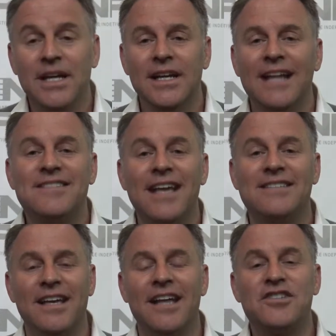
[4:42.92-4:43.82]

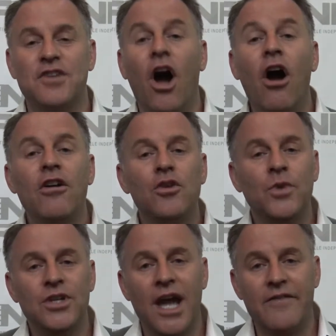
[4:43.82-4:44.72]
It's harder
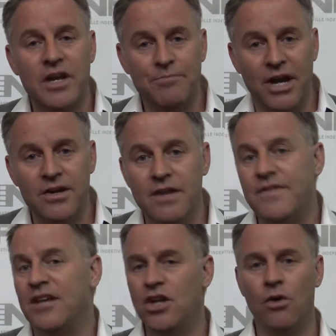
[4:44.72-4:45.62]
when you have an imperative
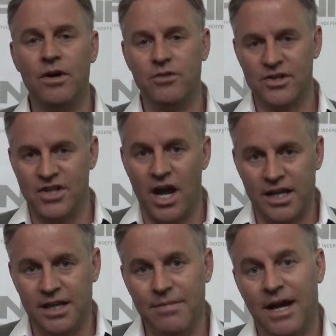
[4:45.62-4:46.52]
that no one is
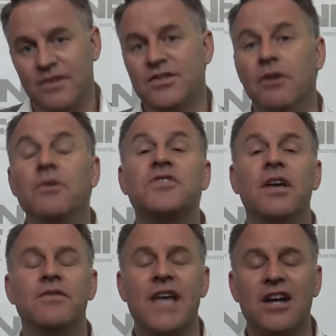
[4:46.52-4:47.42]
talking about. So
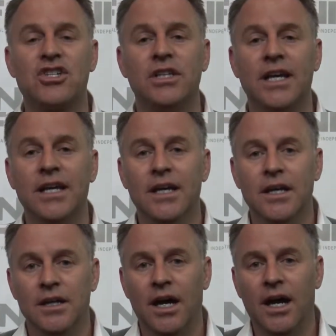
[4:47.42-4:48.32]
it was actually
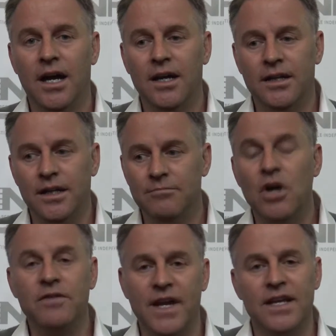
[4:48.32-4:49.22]

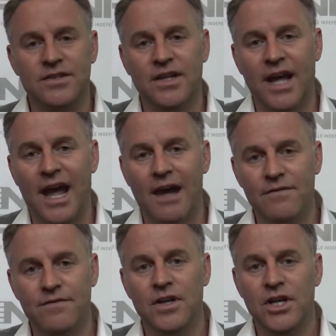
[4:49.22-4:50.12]
motivating to have
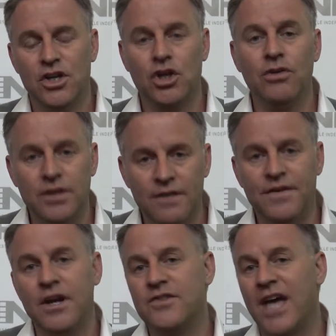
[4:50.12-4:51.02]
current
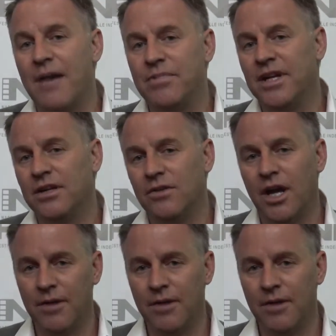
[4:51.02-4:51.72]
affairs happening